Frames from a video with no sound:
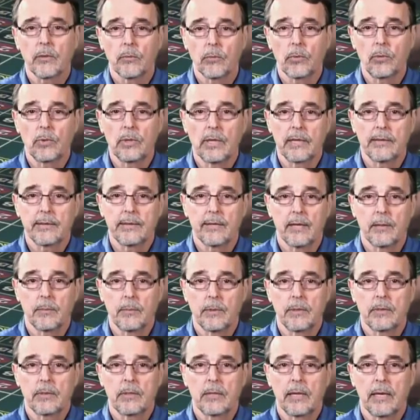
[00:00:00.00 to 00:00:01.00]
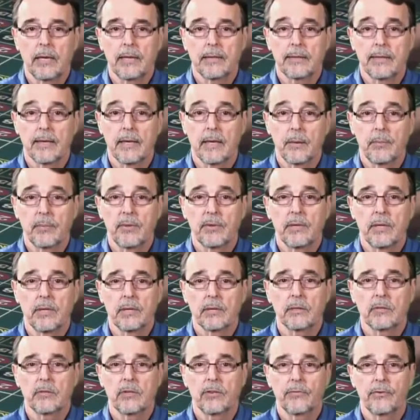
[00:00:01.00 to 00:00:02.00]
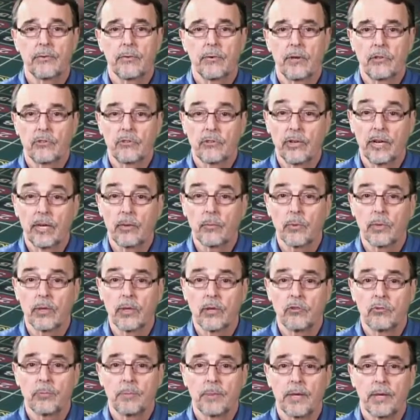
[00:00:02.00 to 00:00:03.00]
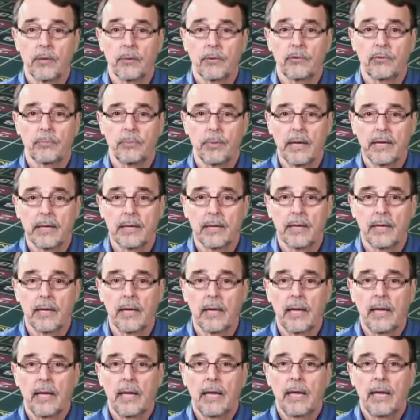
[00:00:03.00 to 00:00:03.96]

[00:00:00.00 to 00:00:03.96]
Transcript: at the roulette table, and to help the dealer differentiate what each player is betting,